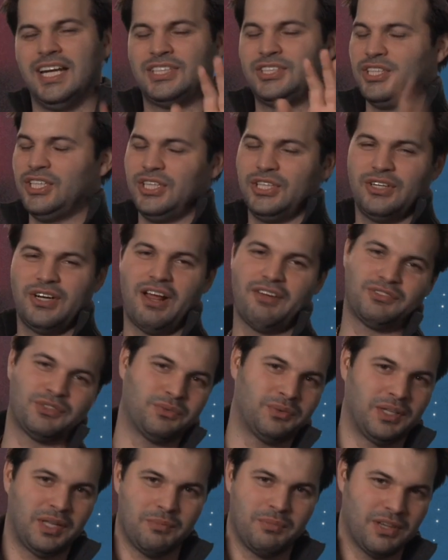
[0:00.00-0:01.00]
Actually, you don't have to
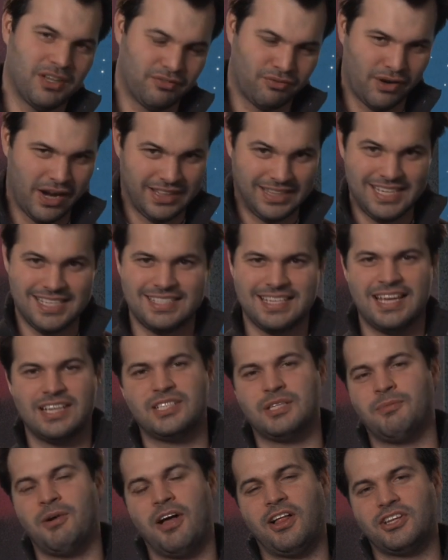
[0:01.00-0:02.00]
really be afraid. These
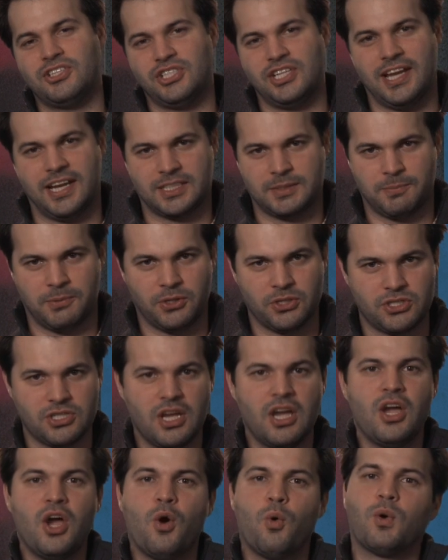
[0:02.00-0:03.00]
entomology experts
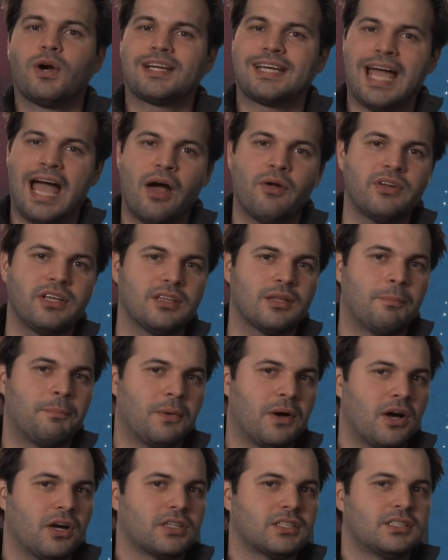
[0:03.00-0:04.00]
were counting the
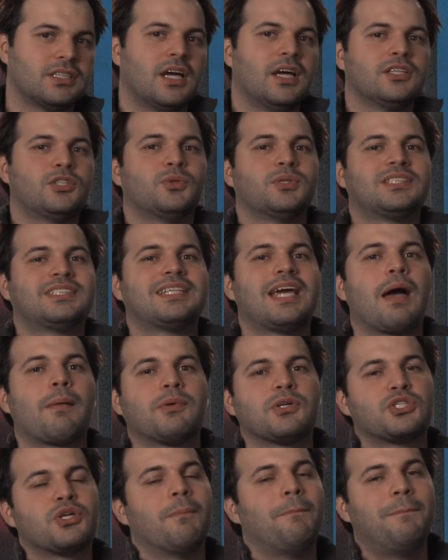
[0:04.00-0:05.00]
bugs to
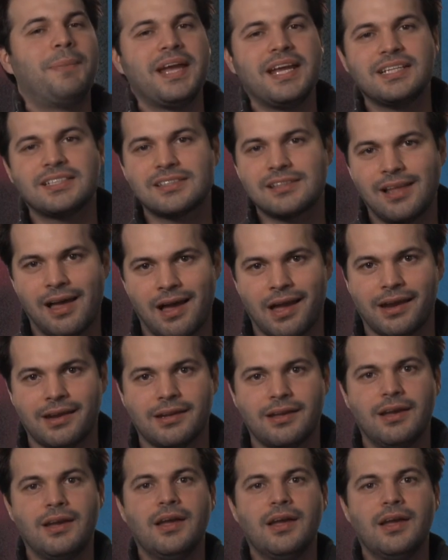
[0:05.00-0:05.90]
establish a baseline.